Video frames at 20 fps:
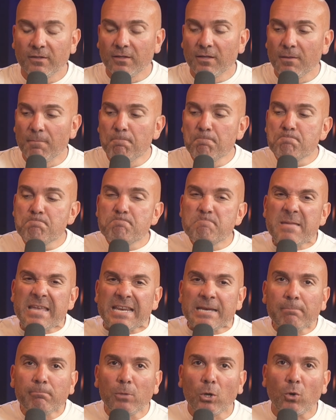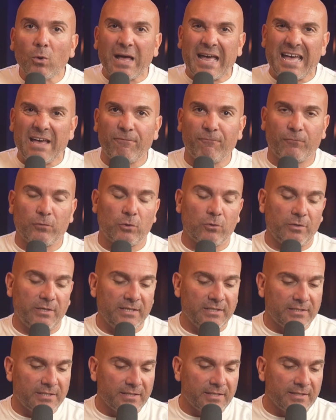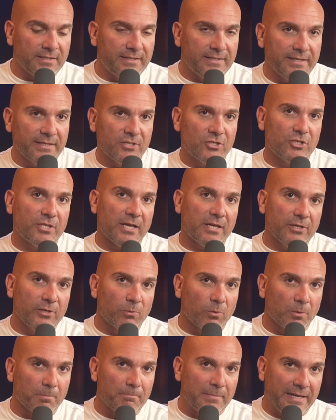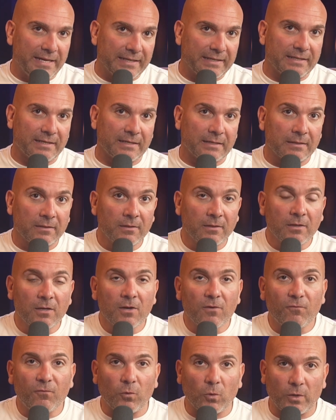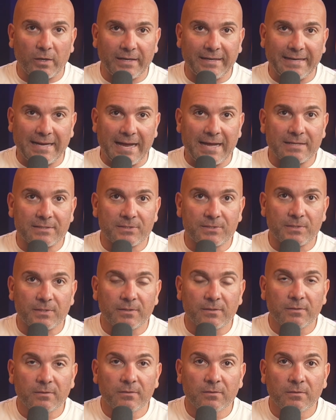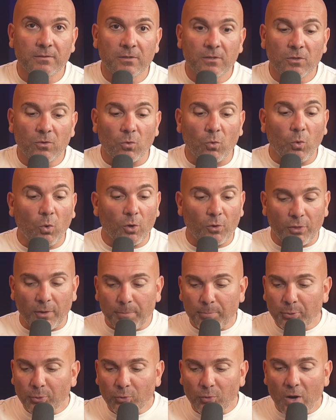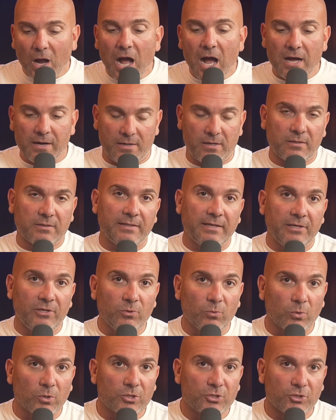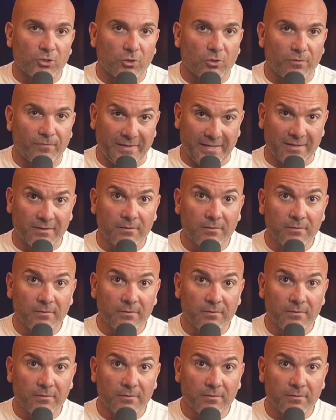minimal effort into the dish that you were making for a guest or the product that you were serving